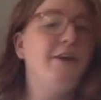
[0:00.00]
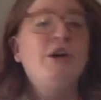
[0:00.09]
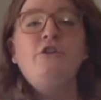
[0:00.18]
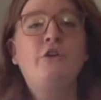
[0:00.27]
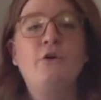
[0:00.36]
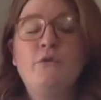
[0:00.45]

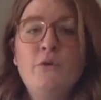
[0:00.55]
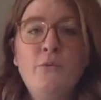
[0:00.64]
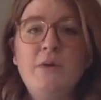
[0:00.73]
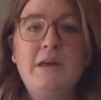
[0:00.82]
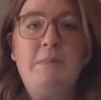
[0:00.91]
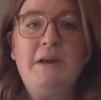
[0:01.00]
Don't go to
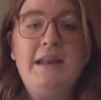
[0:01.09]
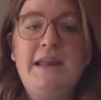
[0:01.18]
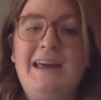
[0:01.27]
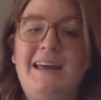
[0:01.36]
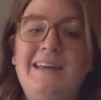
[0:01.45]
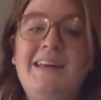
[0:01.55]

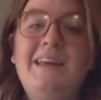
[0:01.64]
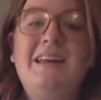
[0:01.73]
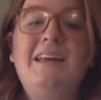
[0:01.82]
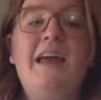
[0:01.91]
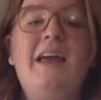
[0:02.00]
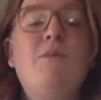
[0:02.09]
Wikipedia!
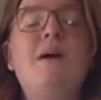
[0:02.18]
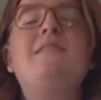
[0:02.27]
And you might